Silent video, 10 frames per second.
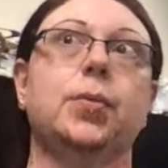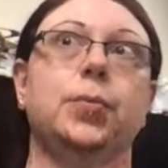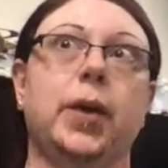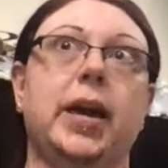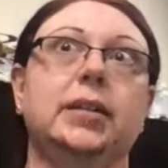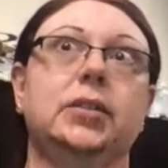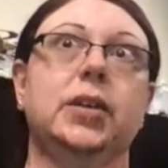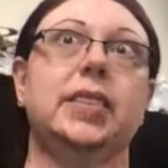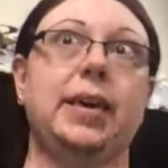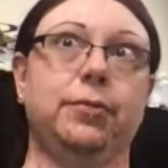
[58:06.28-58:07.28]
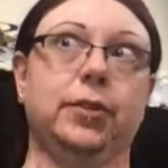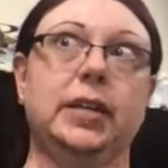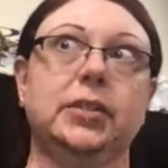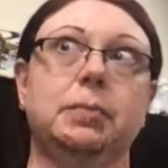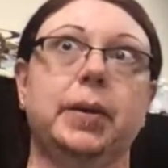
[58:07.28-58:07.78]
Right. They
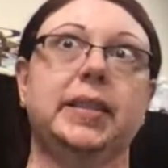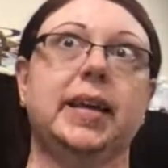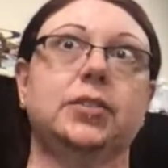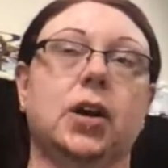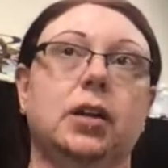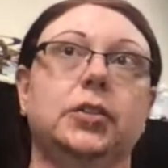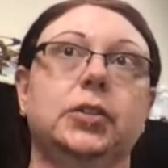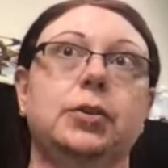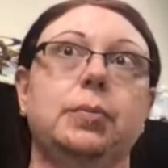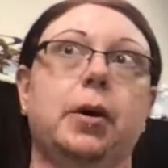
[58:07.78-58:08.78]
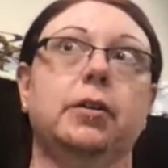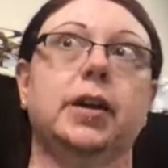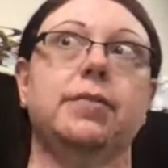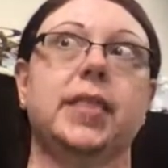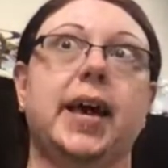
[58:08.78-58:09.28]
freeze, but that's also part
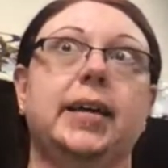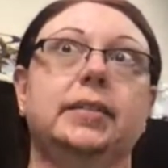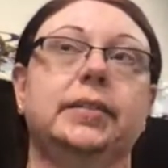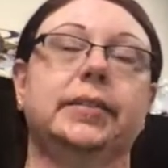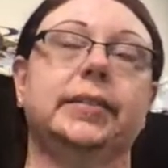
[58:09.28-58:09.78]
of that